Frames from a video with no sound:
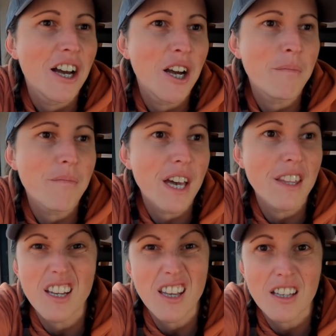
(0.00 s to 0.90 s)
And
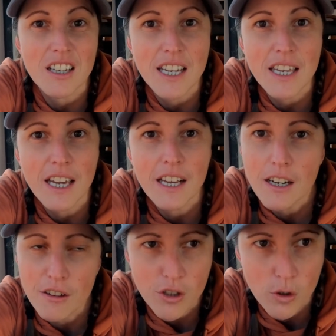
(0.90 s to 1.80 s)
then, yeah, they're going to take it in,
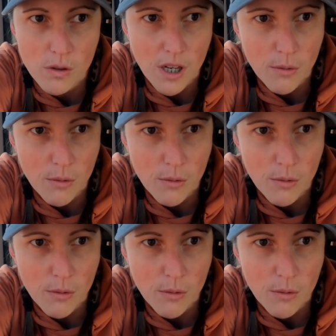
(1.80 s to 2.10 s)
and of course